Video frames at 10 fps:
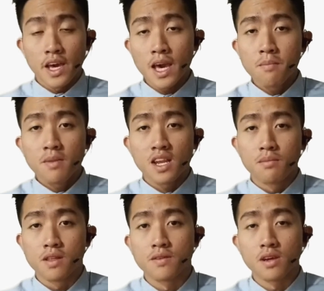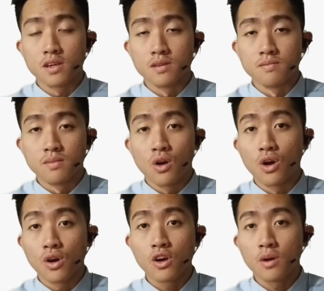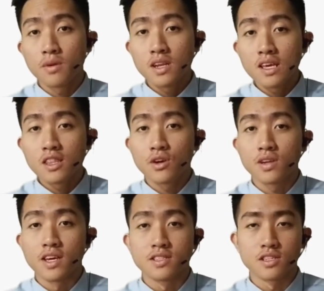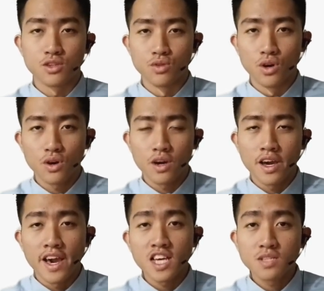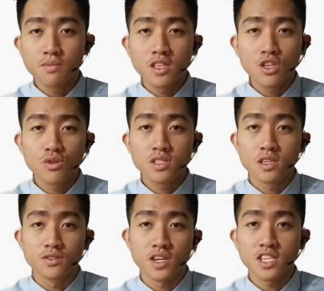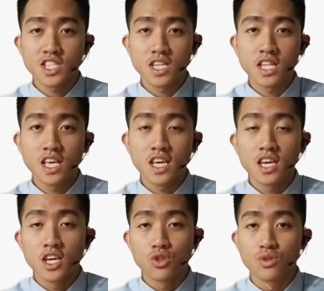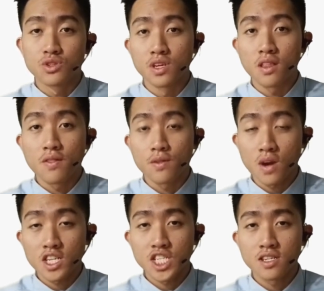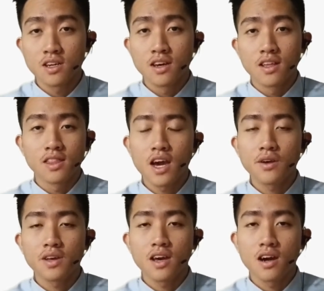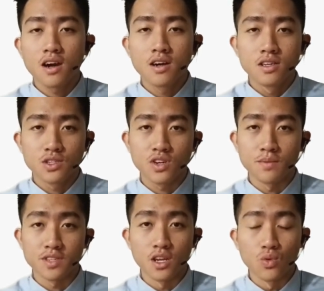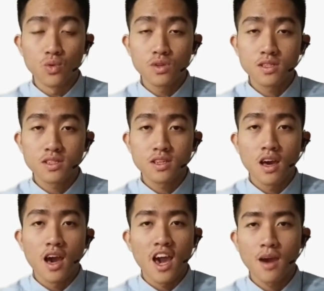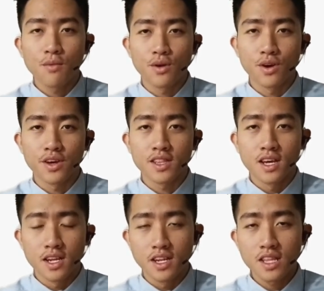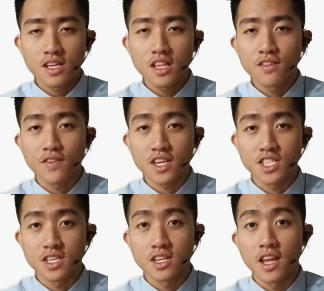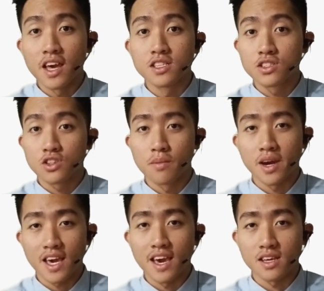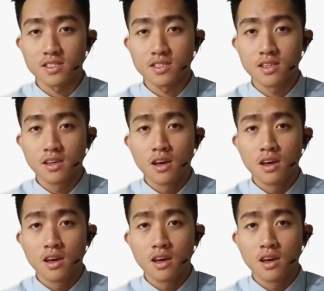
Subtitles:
M. malabathrium, or commonly known as sendudok, has been used traditionally to treat thrush, diarrhea, scrapes and wounds, hemorrhoid, dental infection, and stomach aches.